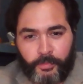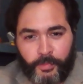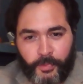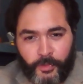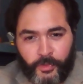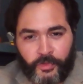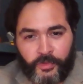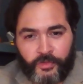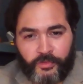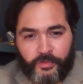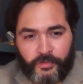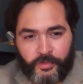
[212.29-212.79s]

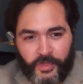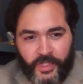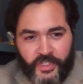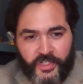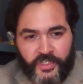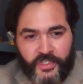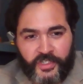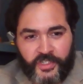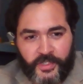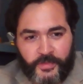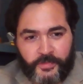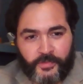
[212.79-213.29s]
build those
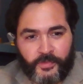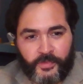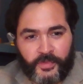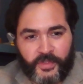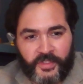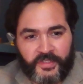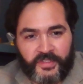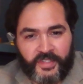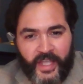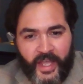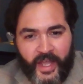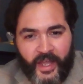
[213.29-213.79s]
relationships with
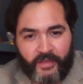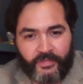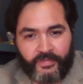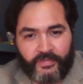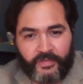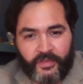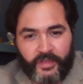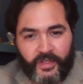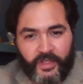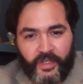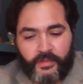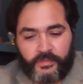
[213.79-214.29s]
the staff,
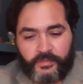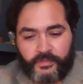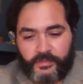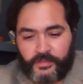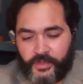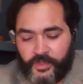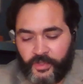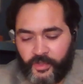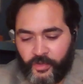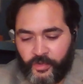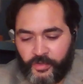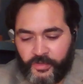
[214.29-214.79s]

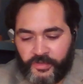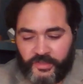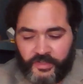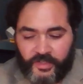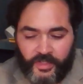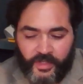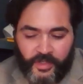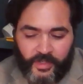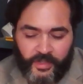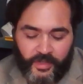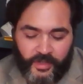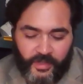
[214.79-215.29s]
the
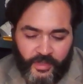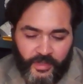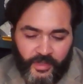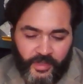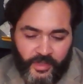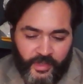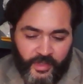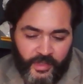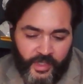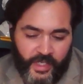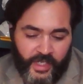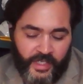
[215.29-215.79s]
nursing
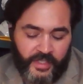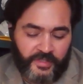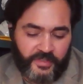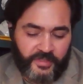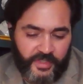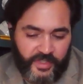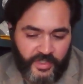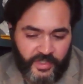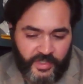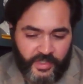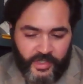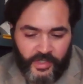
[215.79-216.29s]
and the
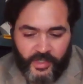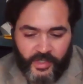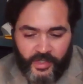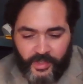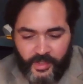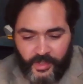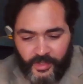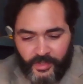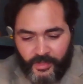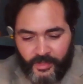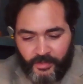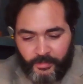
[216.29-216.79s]
anesthesia
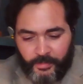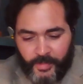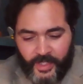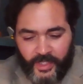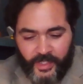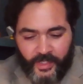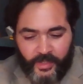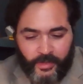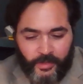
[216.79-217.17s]
and everybody.